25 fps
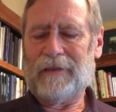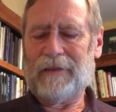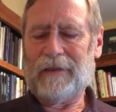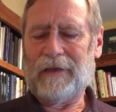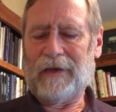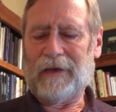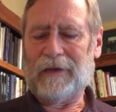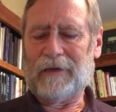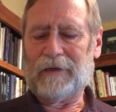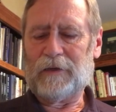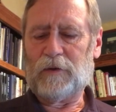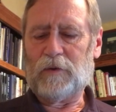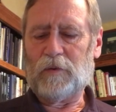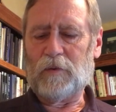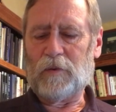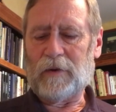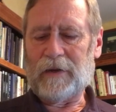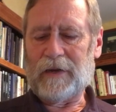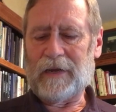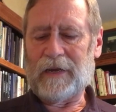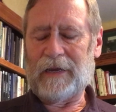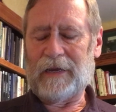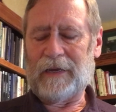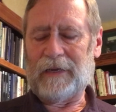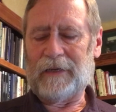that
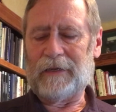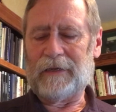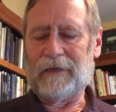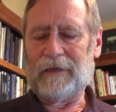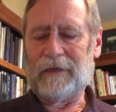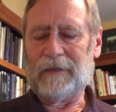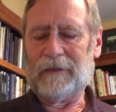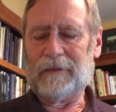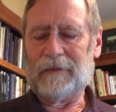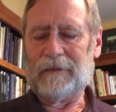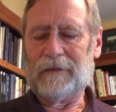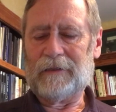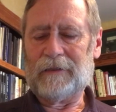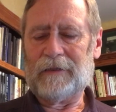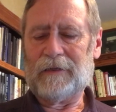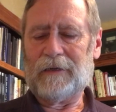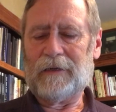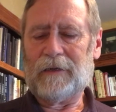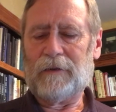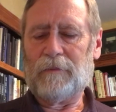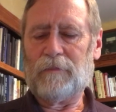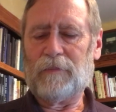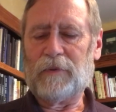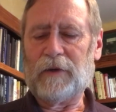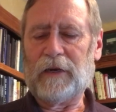greed
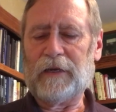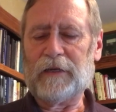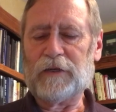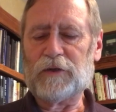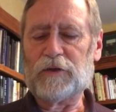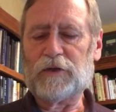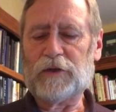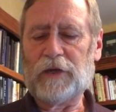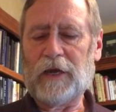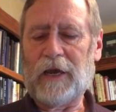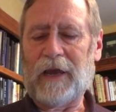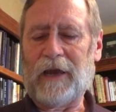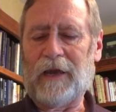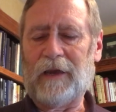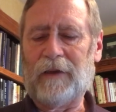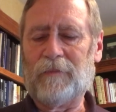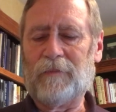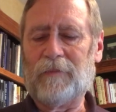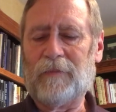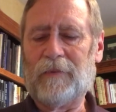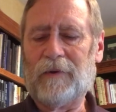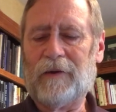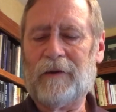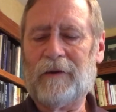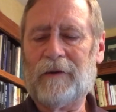brings shame.
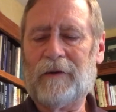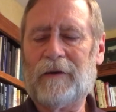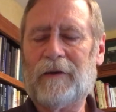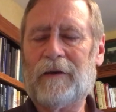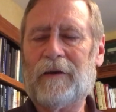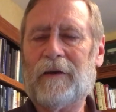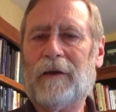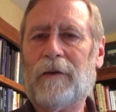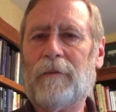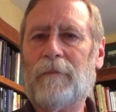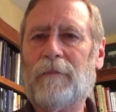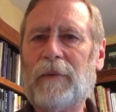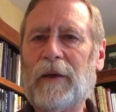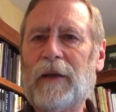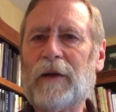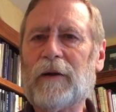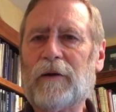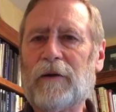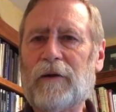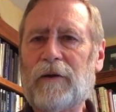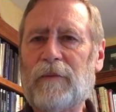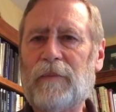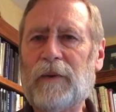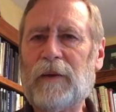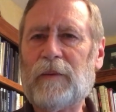
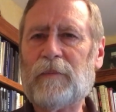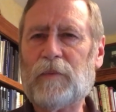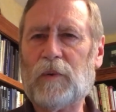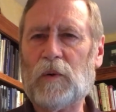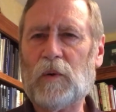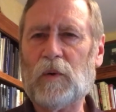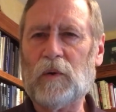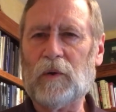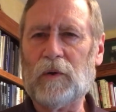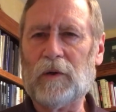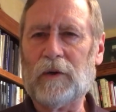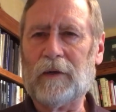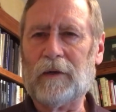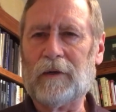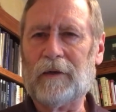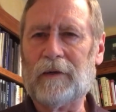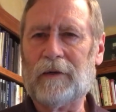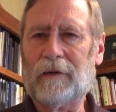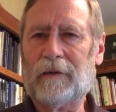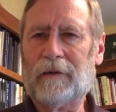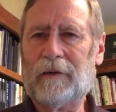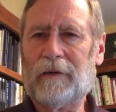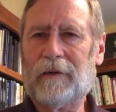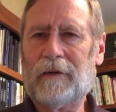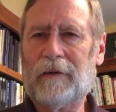Better to be poor
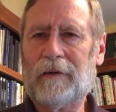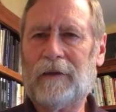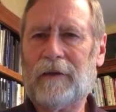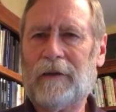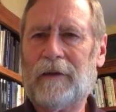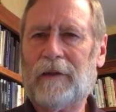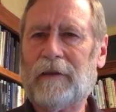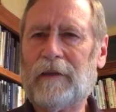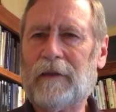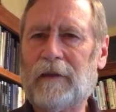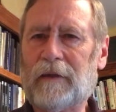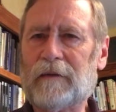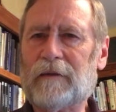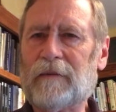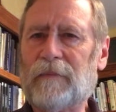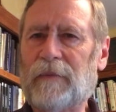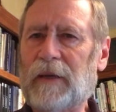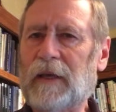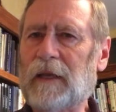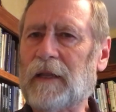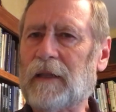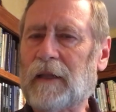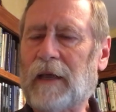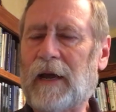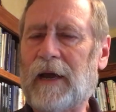than to
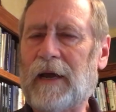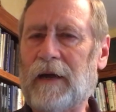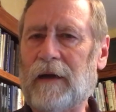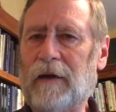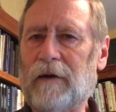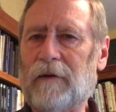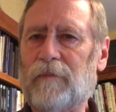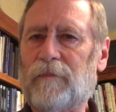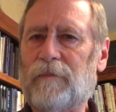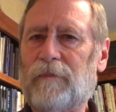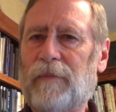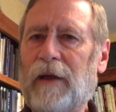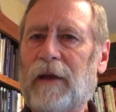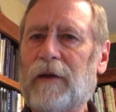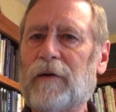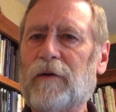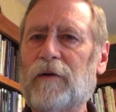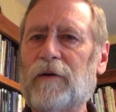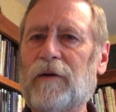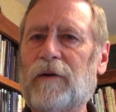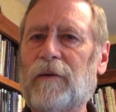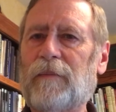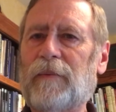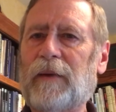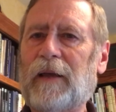be a liar.
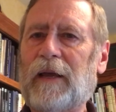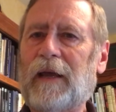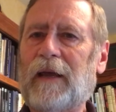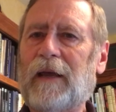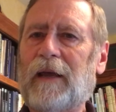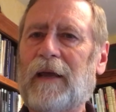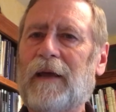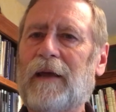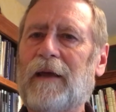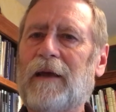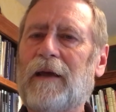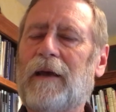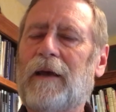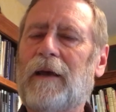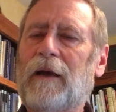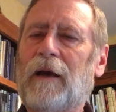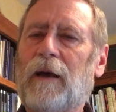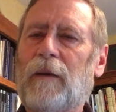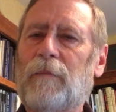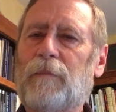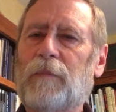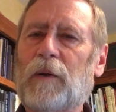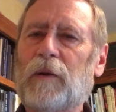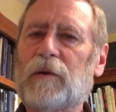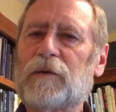Better to be
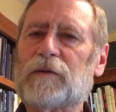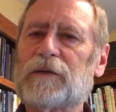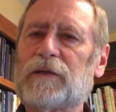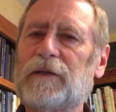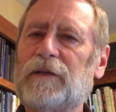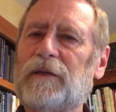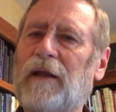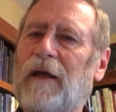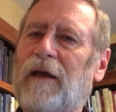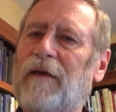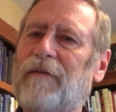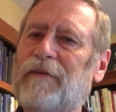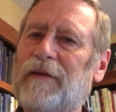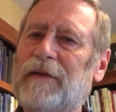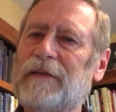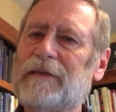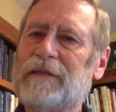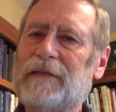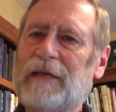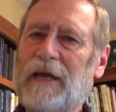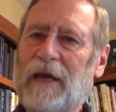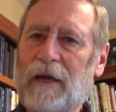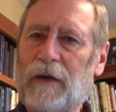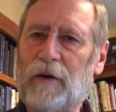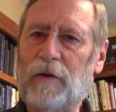a person of
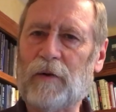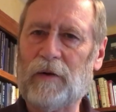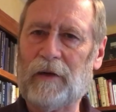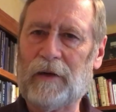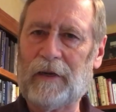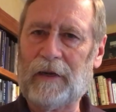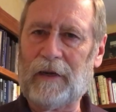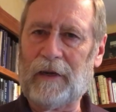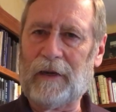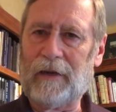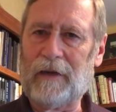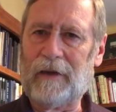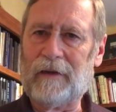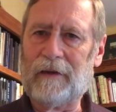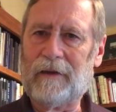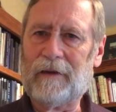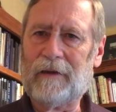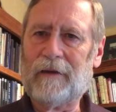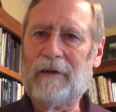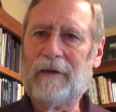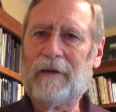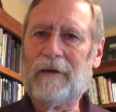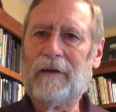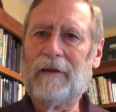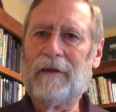integrity
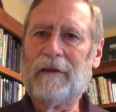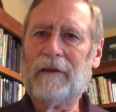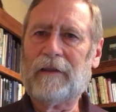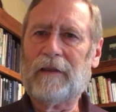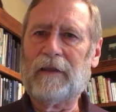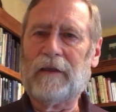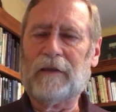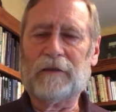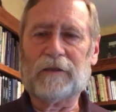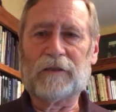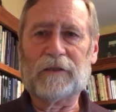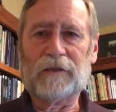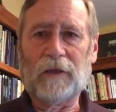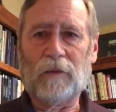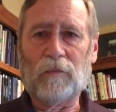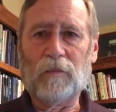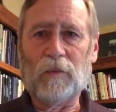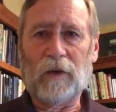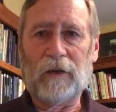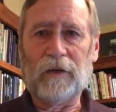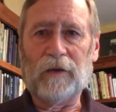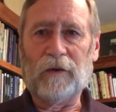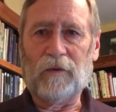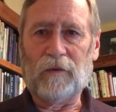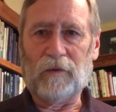than
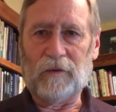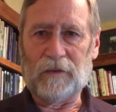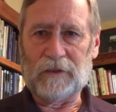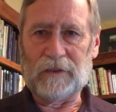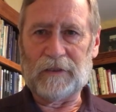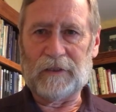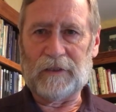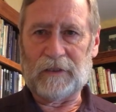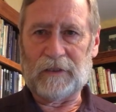someone who is